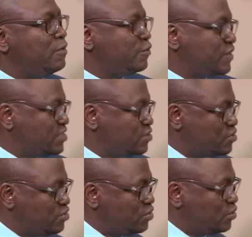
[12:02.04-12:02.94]
you've
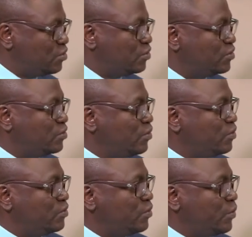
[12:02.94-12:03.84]
cancelled your,
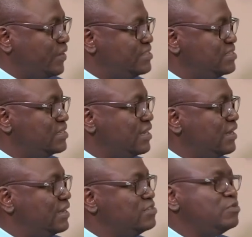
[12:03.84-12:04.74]
your, your wedding
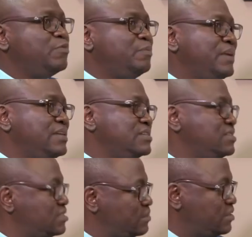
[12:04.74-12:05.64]
and you've paid a
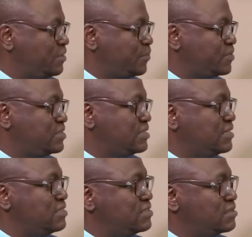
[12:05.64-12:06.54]
deposit
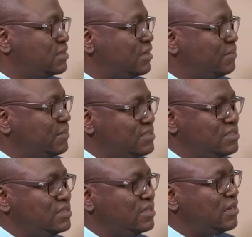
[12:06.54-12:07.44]
at this uh,
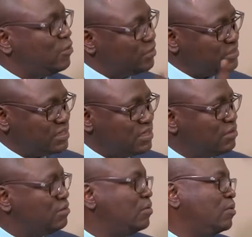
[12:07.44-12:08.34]
particular
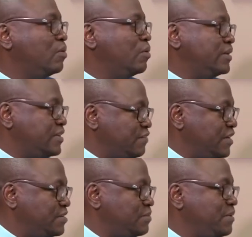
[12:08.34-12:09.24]
hotel or
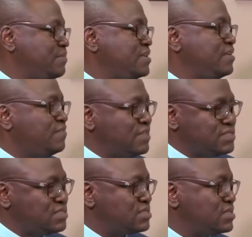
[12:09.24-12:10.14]
whatever it may be,
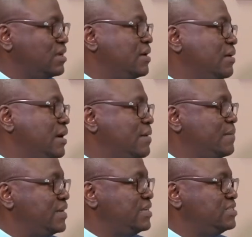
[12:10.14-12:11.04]
events uh,
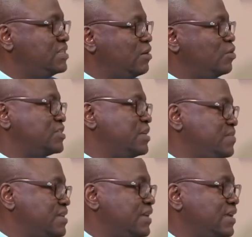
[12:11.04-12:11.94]
manager or
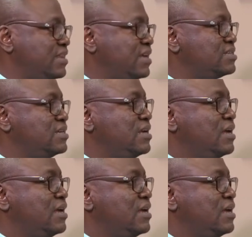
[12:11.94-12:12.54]
something like that.